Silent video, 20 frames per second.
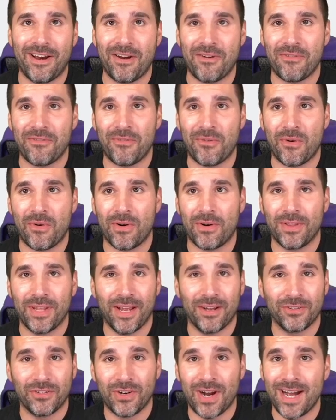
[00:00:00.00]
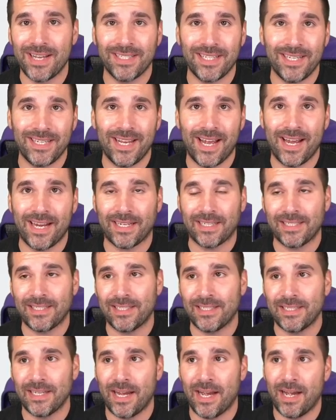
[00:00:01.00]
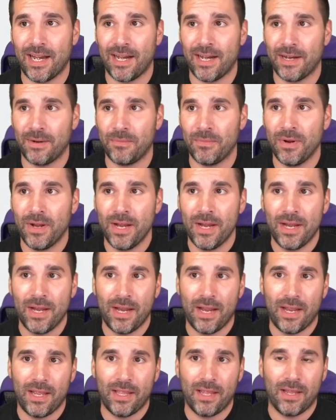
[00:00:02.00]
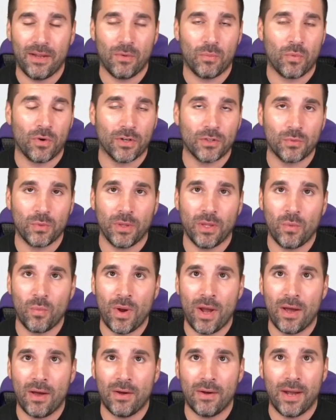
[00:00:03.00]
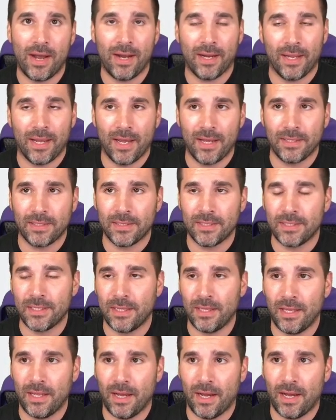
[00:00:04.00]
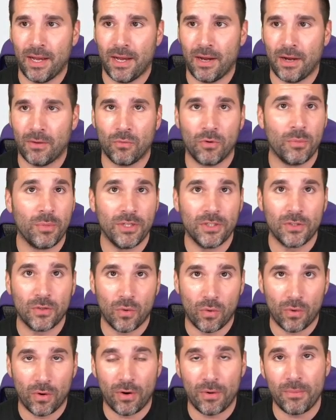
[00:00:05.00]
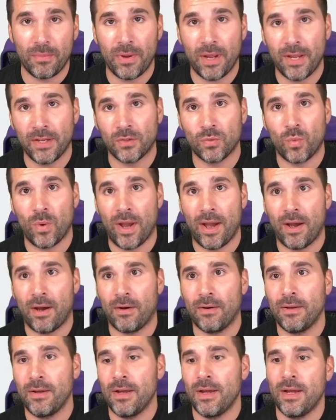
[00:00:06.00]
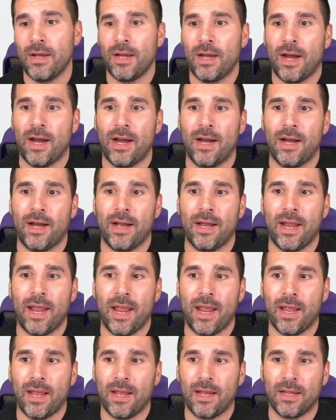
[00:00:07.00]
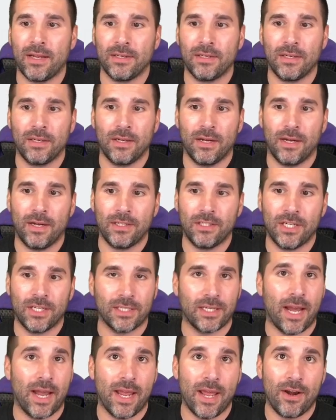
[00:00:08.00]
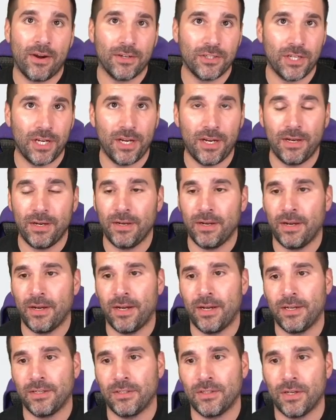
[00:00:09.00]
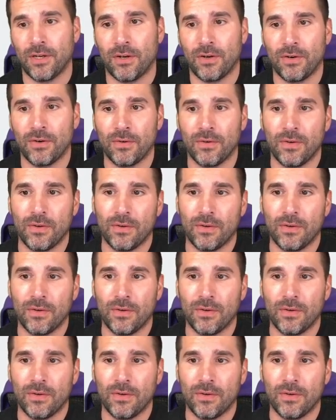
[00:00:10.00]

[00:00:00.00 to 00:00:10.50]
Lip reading: for the Eldrazi decks. It works really well against Ruby Storm as well, and Jeskai Energy. So